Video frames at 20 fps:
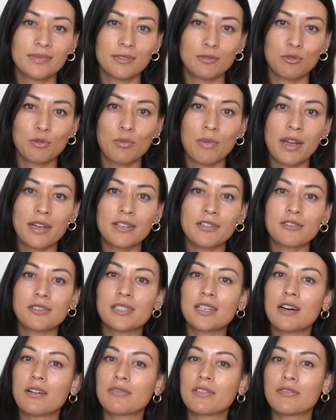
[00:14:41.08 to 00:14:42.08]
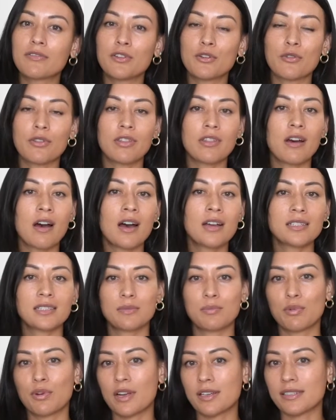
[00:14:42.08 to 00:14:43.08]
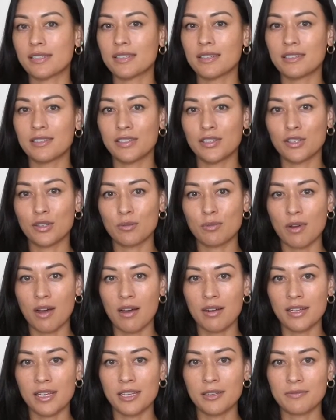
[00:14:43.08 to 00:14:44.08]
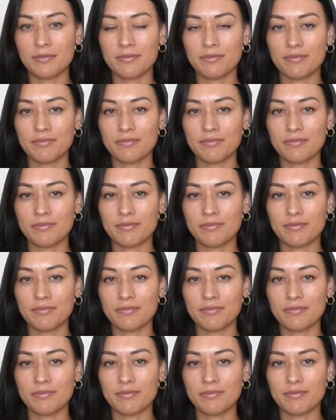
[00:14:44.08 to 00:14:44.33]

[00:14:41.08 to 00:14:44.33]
Remind yourself of your thought. Press it into your body.